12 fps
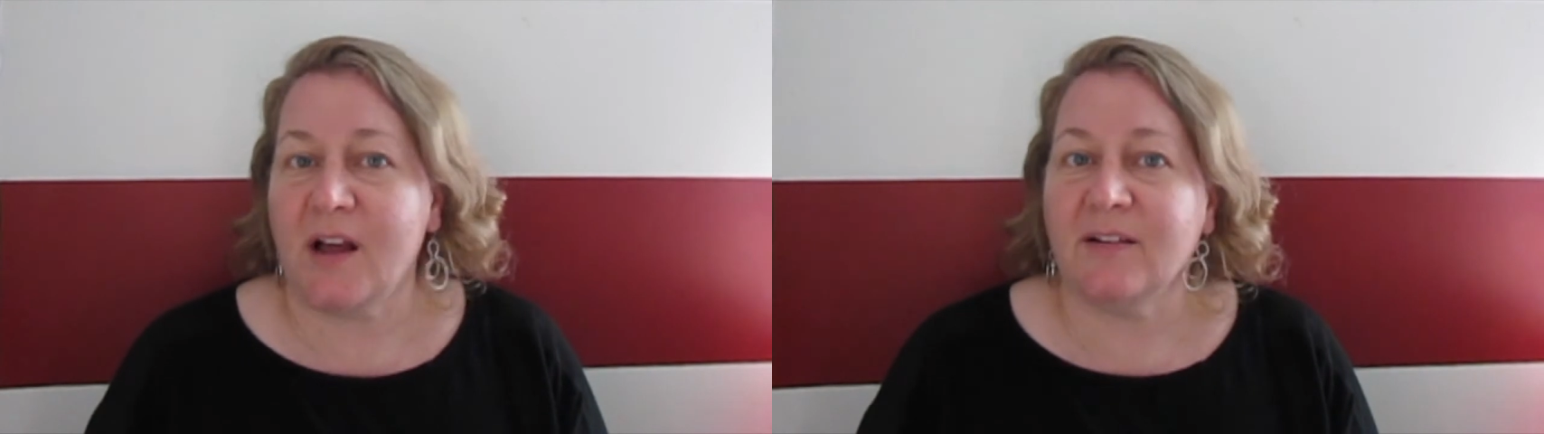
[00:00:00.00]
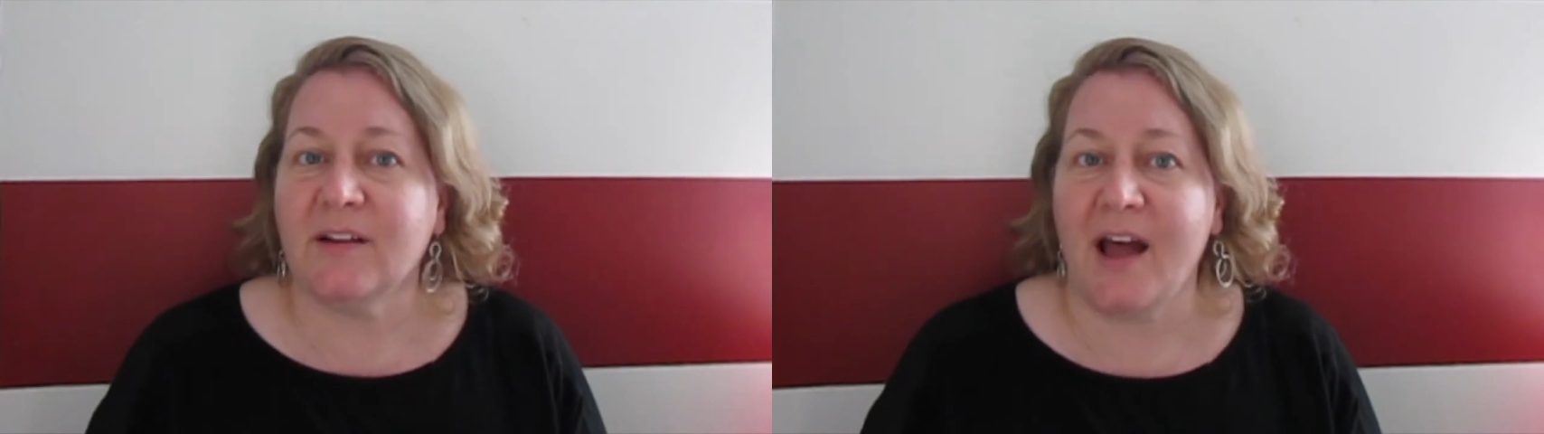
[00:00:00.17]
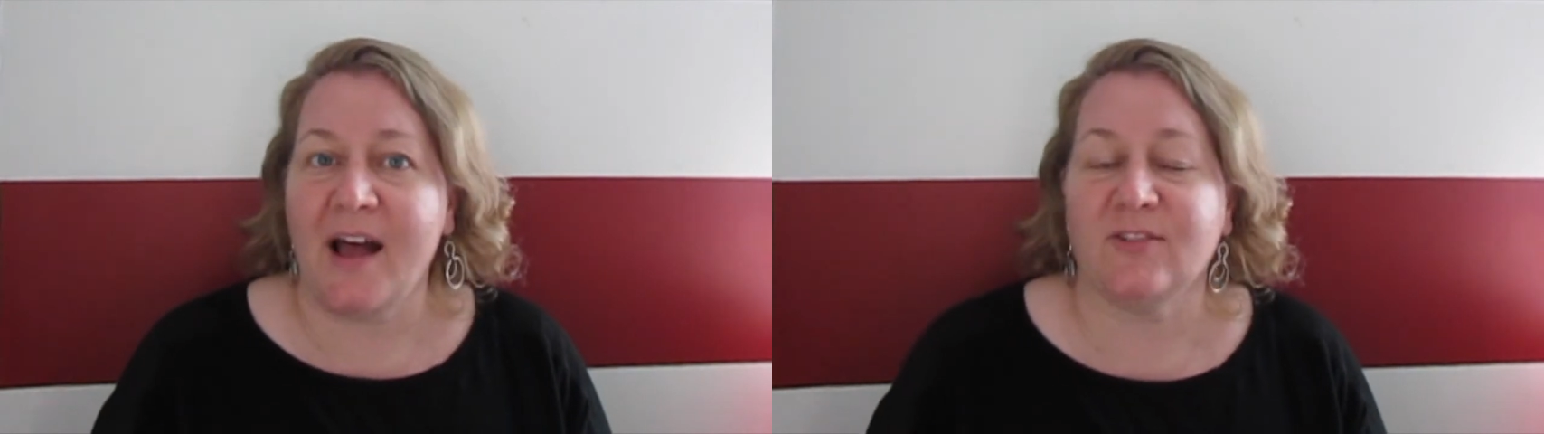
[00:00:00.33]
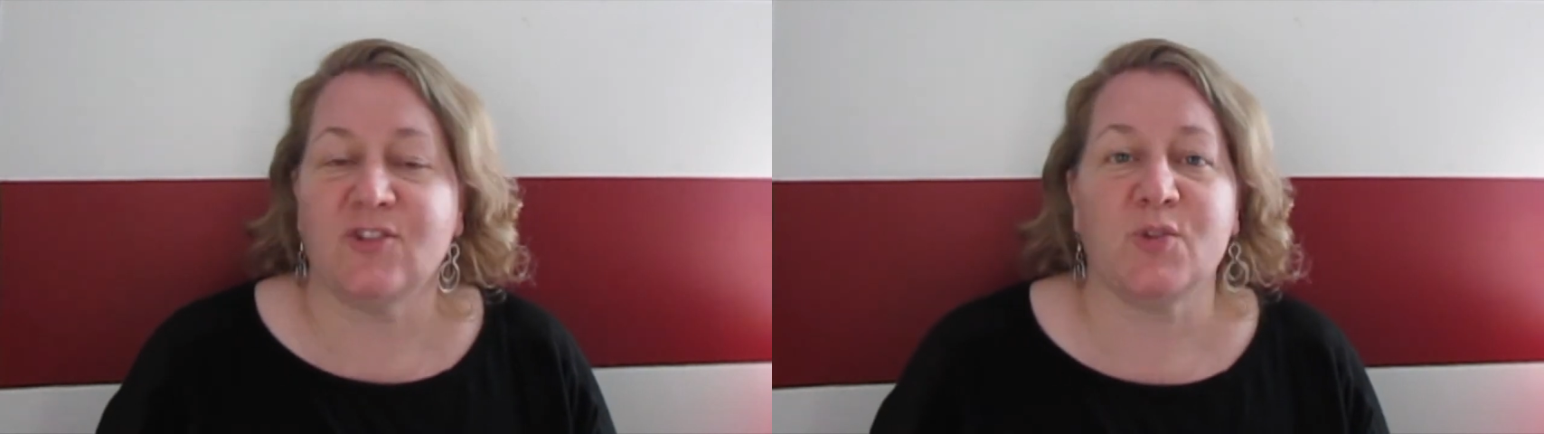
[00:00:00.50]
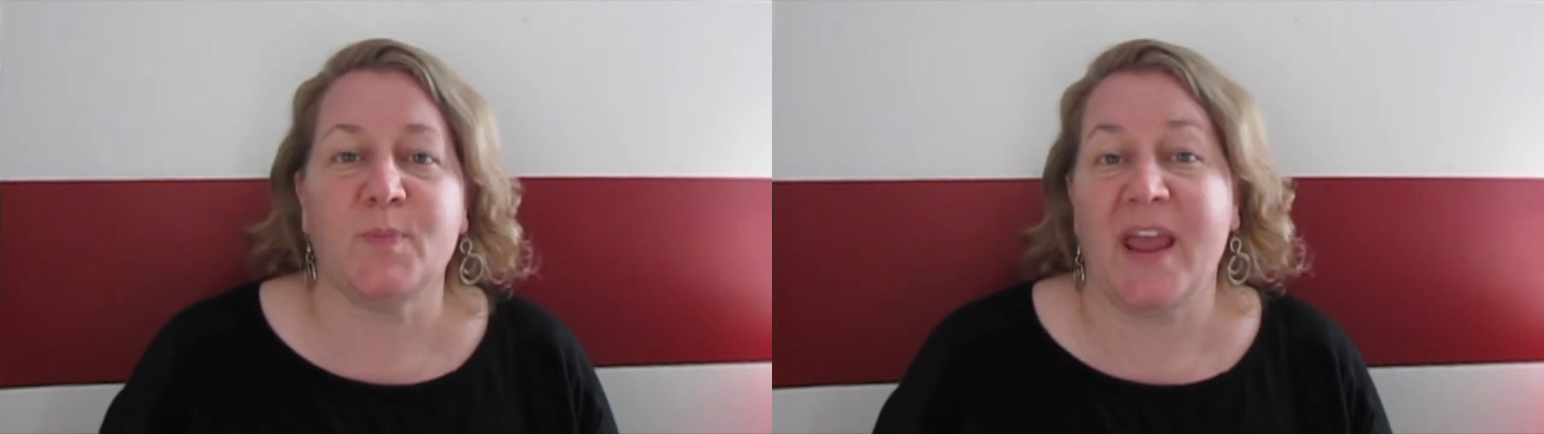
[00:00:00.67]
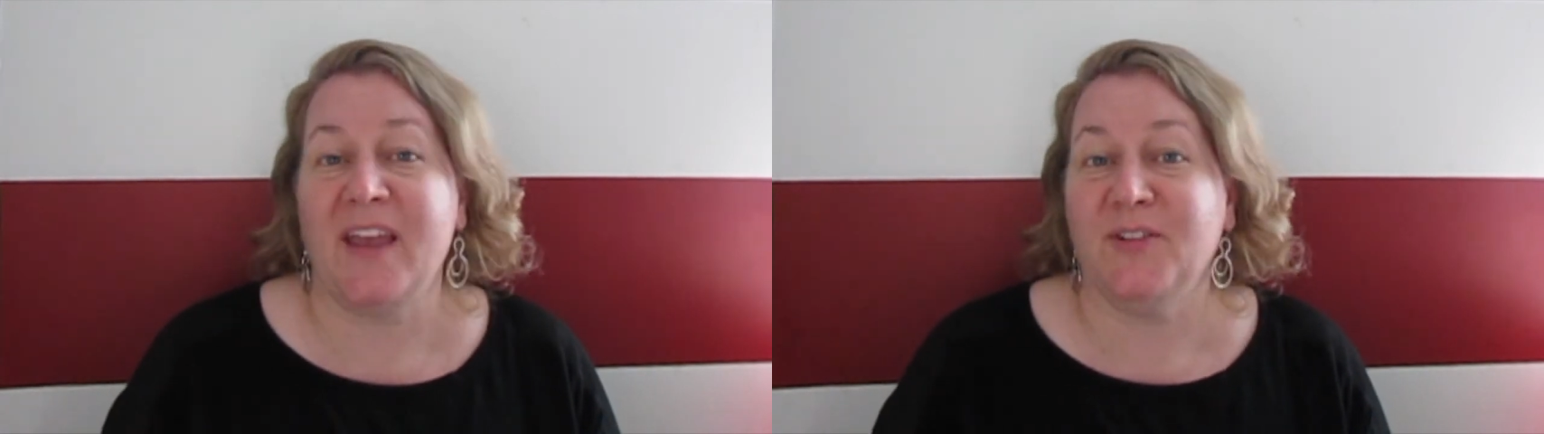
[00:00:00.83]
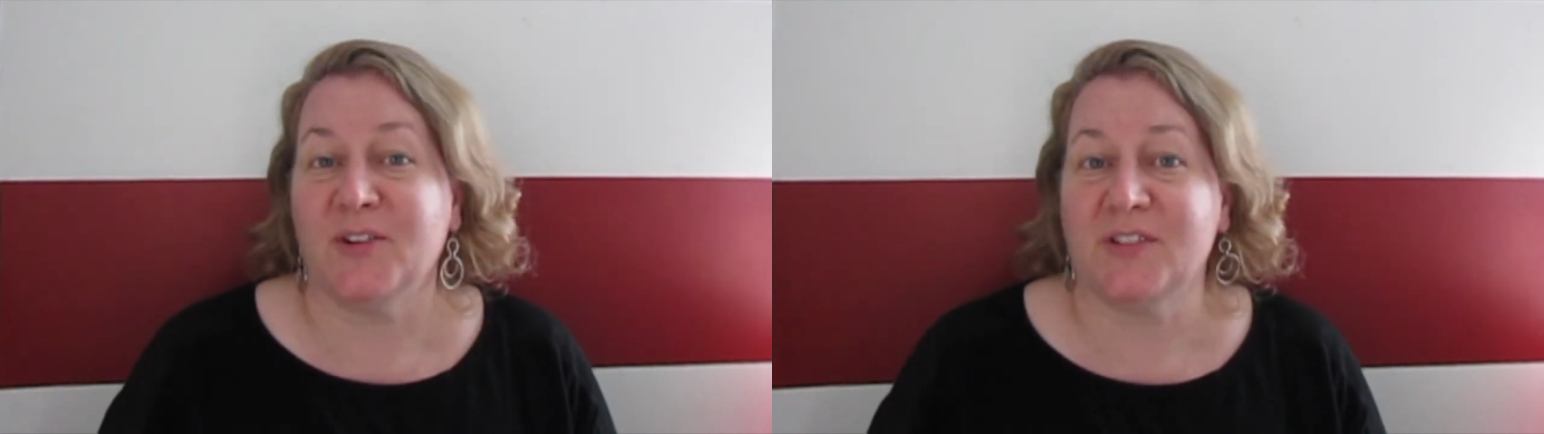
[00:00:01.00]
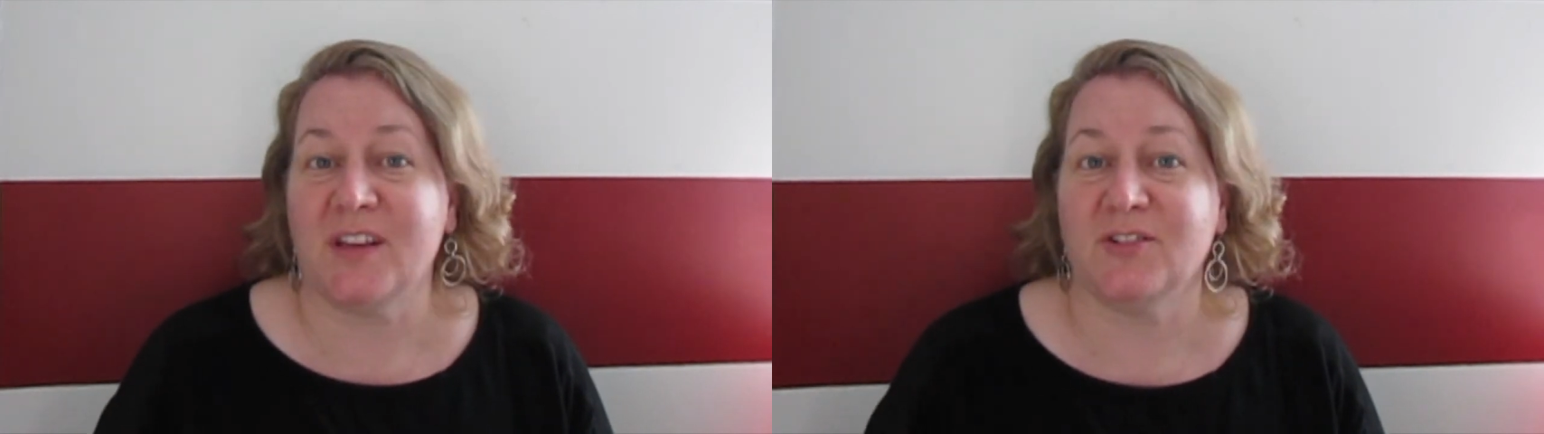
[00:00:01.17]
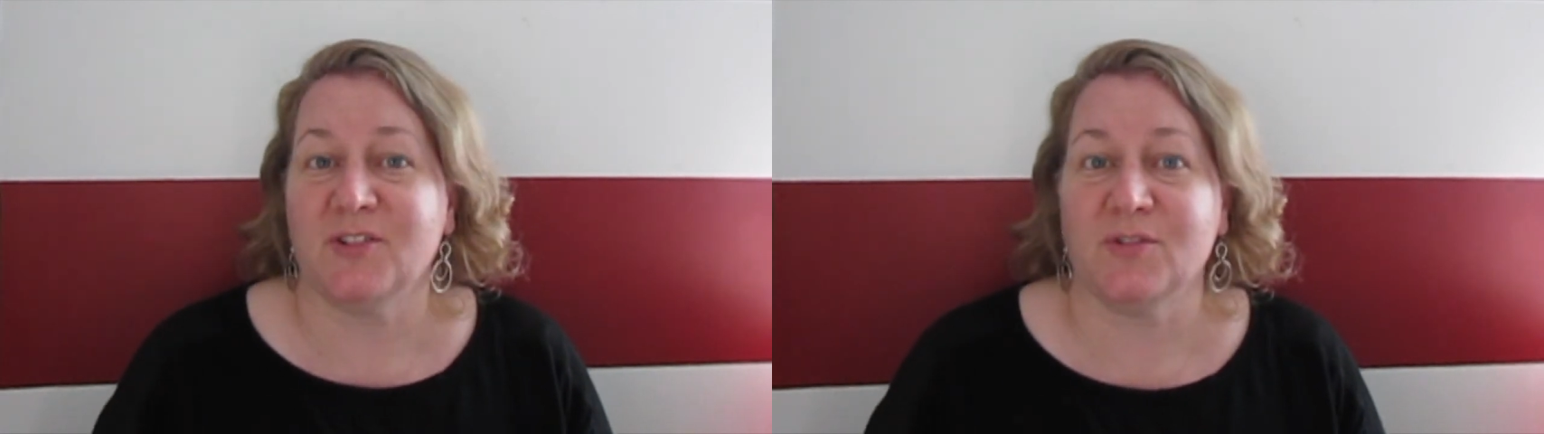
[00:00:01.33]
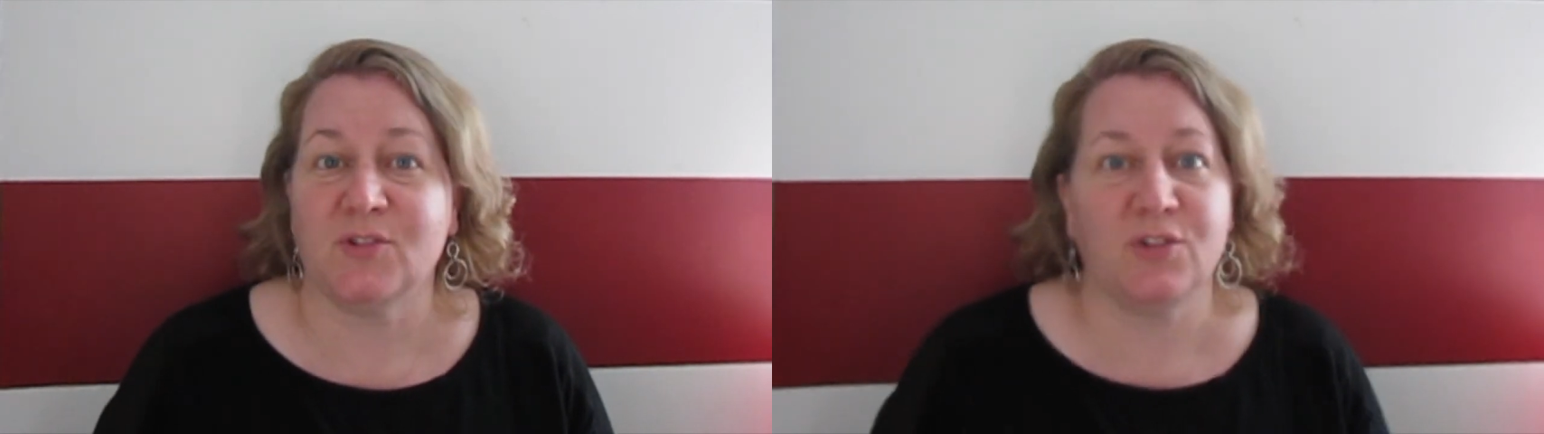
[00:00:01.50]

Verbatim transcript: unconscious behavior centers